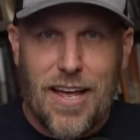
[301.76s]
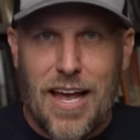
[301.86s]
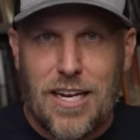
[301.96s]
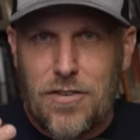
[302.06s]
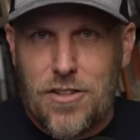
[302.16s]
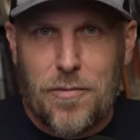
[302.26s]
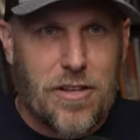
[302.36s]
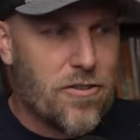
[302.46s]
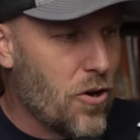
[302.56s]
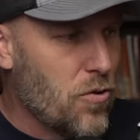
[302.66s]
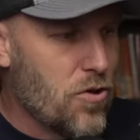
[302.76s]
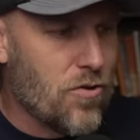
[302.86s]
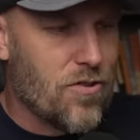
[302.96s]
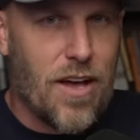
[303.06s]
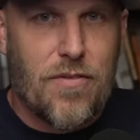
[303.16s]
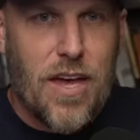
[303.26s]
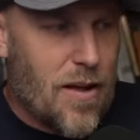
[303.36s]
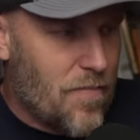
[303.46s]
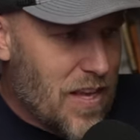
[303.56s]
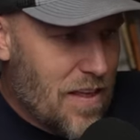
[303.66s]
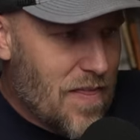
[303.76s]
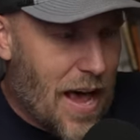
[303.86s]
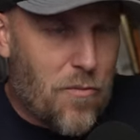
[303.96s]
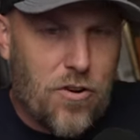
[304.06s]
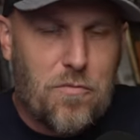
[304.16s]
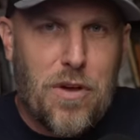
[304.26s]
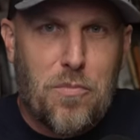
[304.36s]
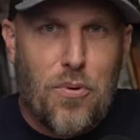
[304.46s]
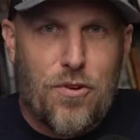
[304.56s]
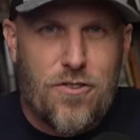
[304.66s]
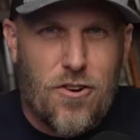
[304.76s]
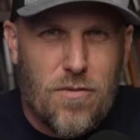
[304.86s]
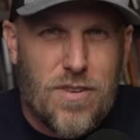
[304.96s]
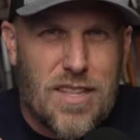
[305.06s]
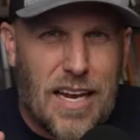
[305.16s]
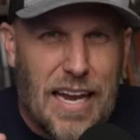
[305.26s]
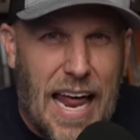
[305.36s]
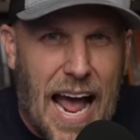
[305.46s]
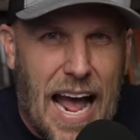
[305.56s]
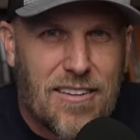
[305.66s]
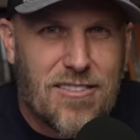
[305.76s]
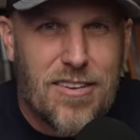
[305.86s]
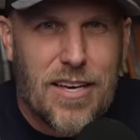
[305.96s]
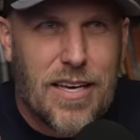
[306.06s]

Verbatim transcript: and even some of the social stuff, in that would have been preserved the last